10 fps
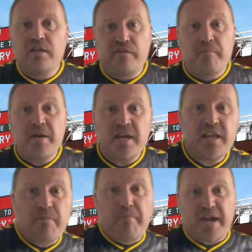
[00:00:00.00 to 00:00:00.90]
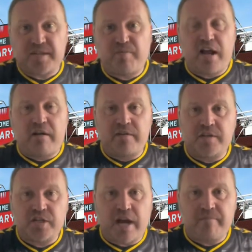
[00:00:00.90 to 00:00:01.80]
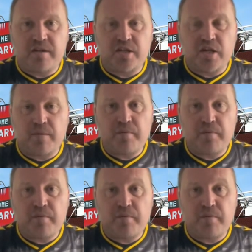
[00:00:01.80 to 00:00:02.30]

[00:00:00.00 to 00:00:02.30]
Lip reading: for me, the best player in the Championship,